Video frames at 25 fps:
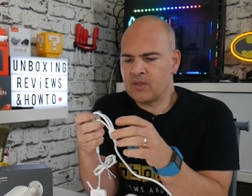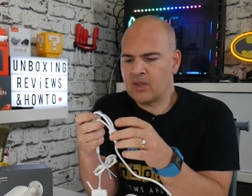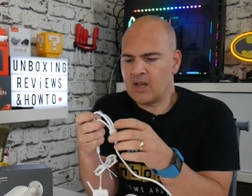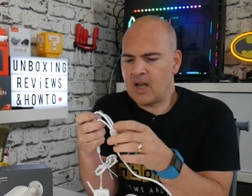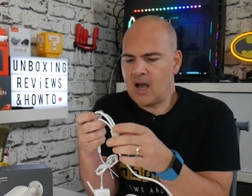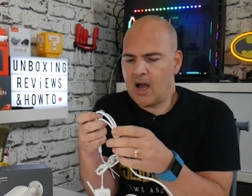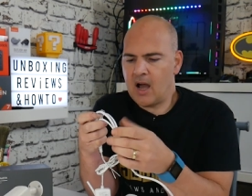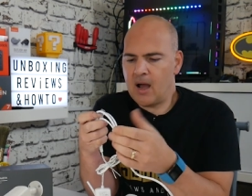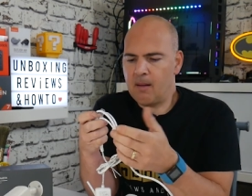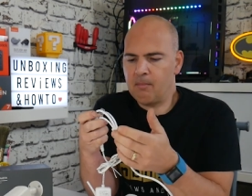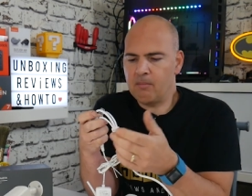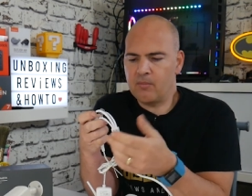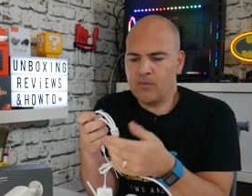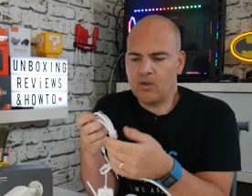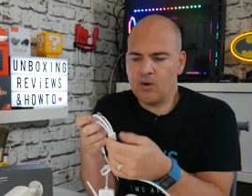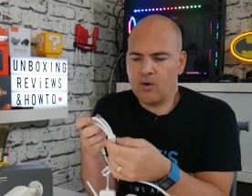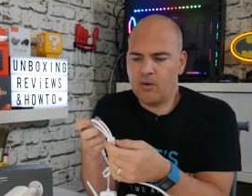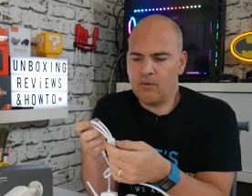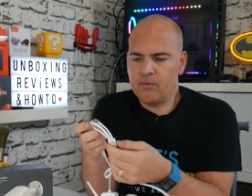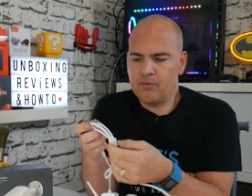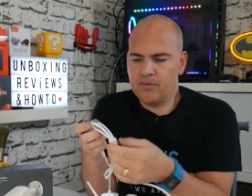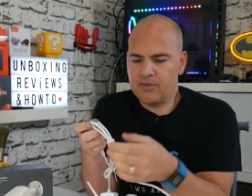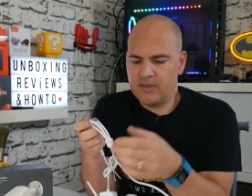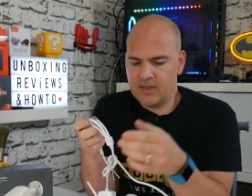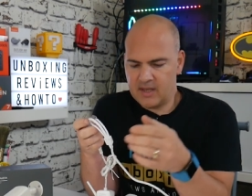Um,
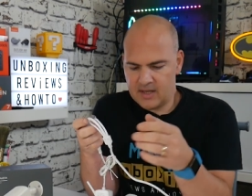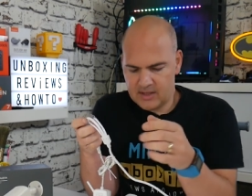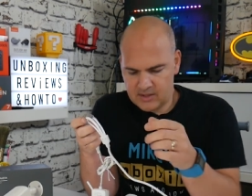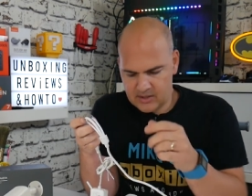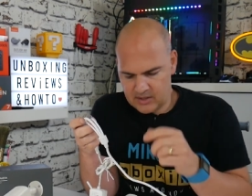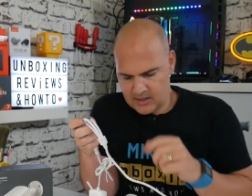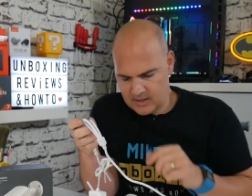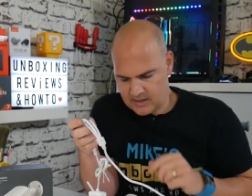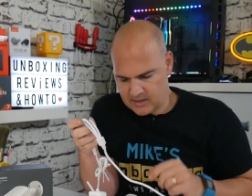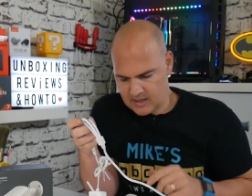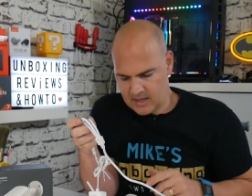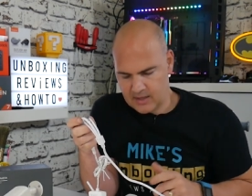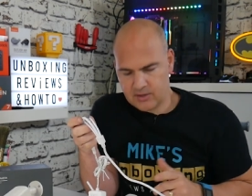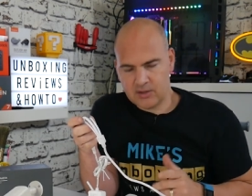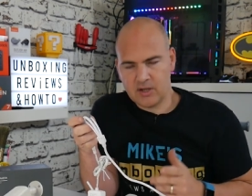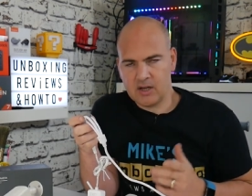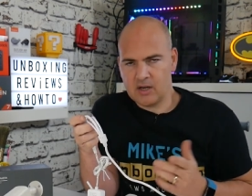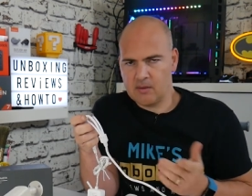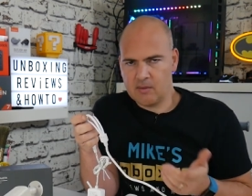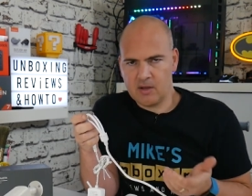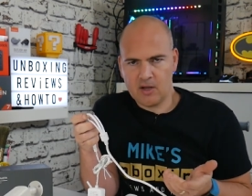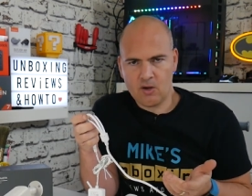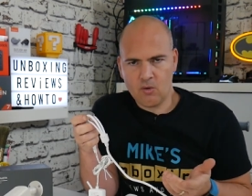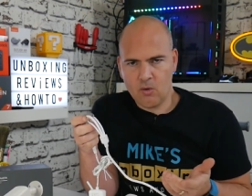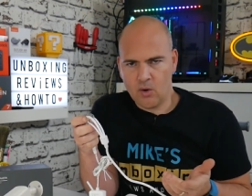this is actually
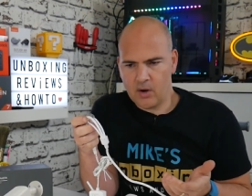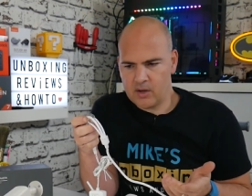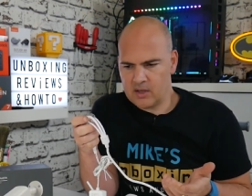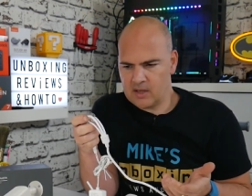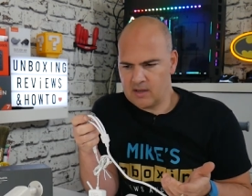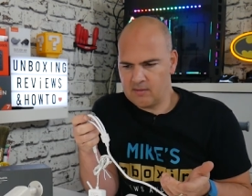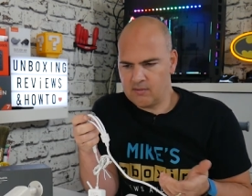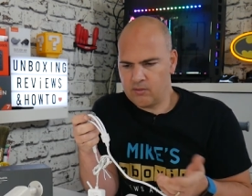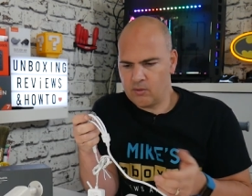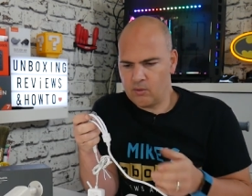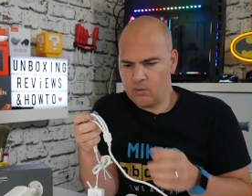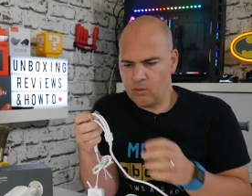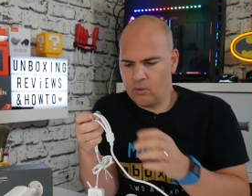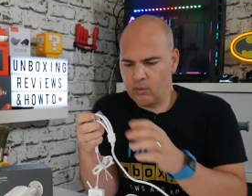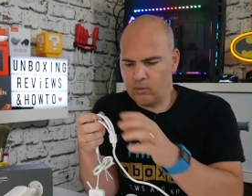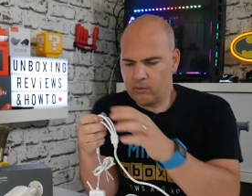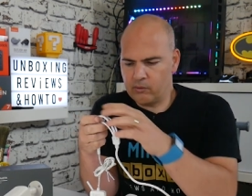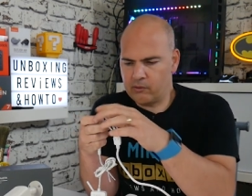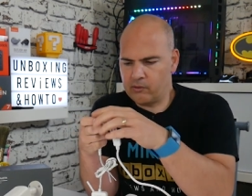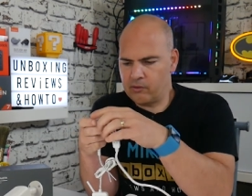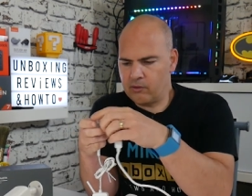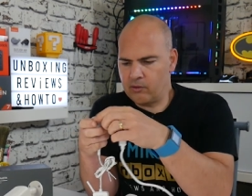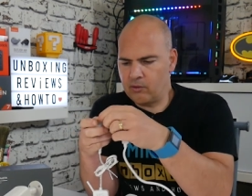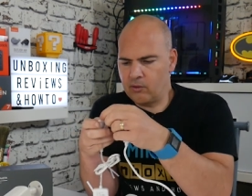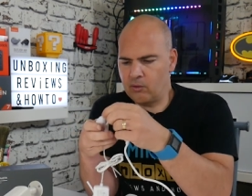going to be quite difficult
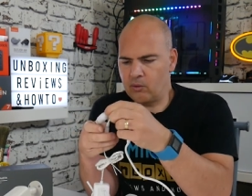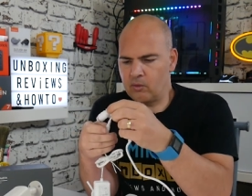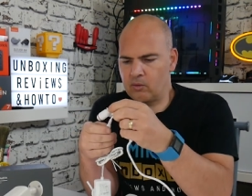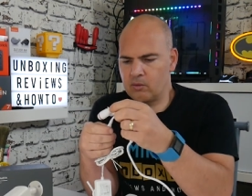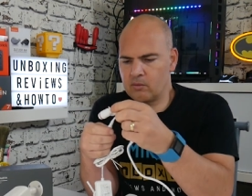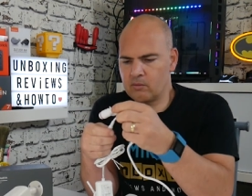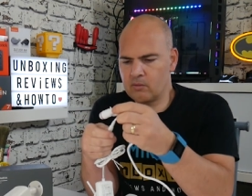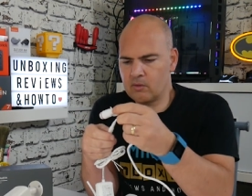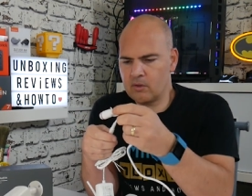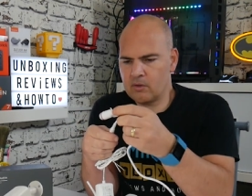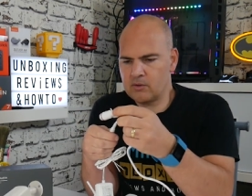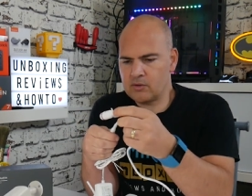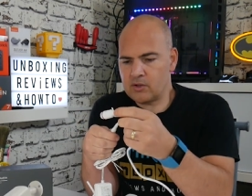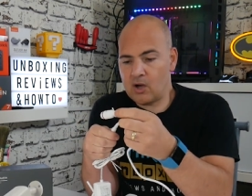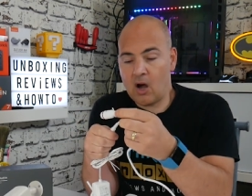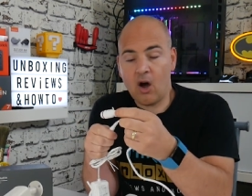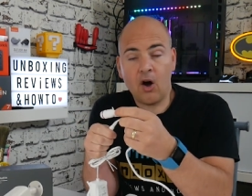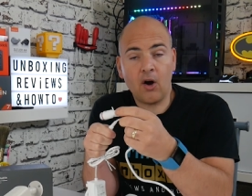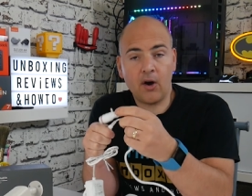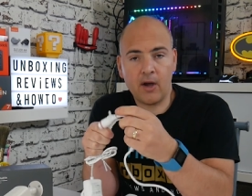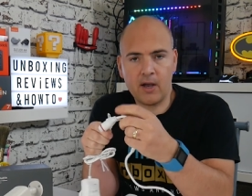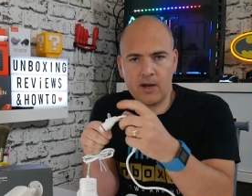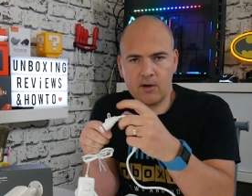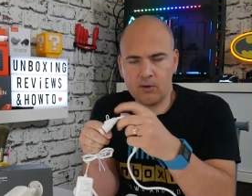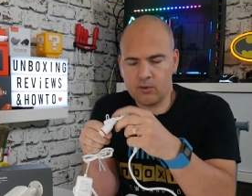to, to
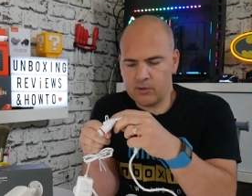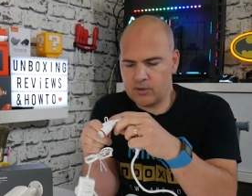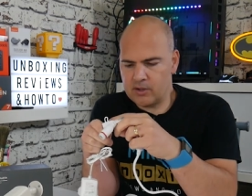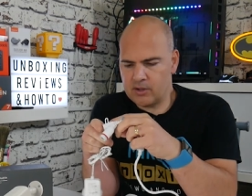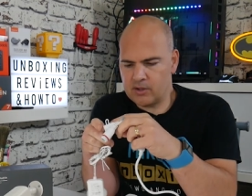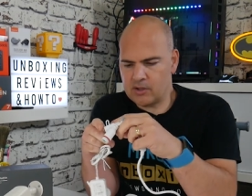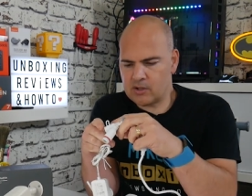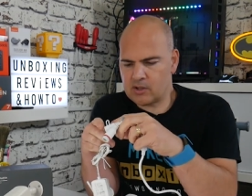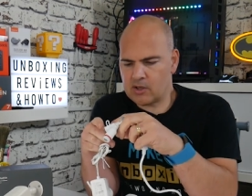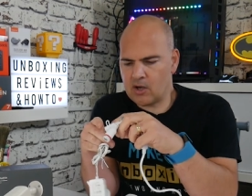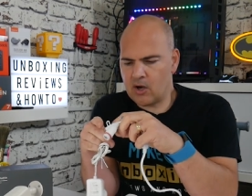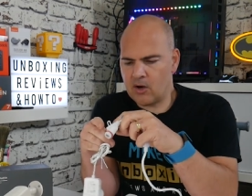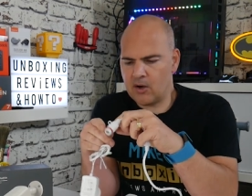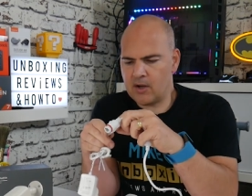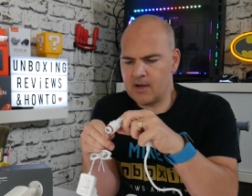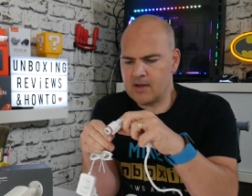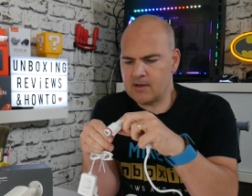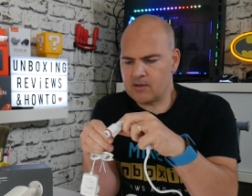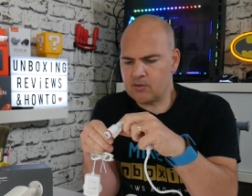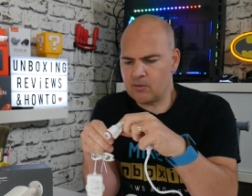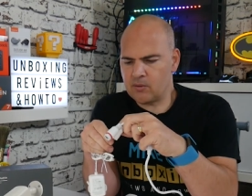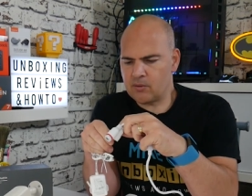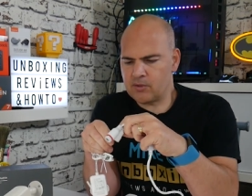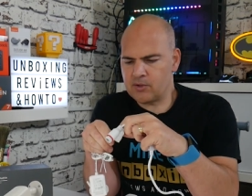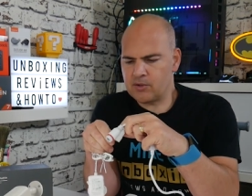hide or to
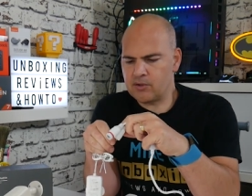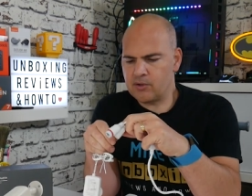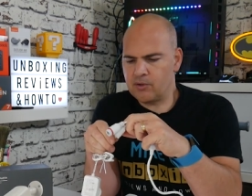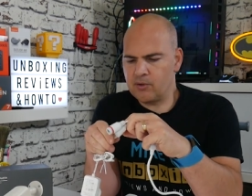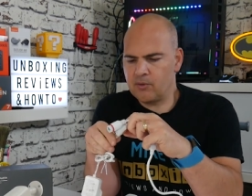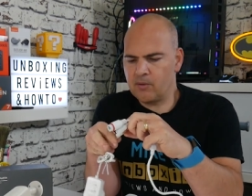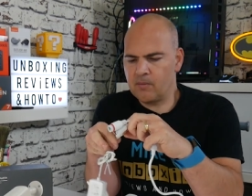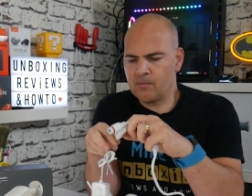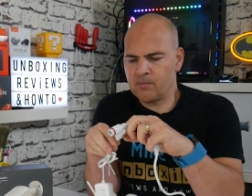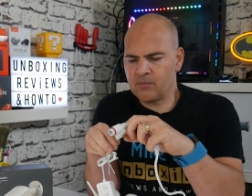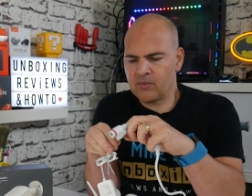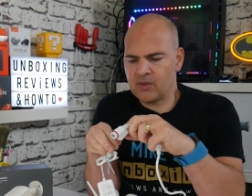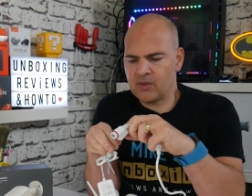disguise or to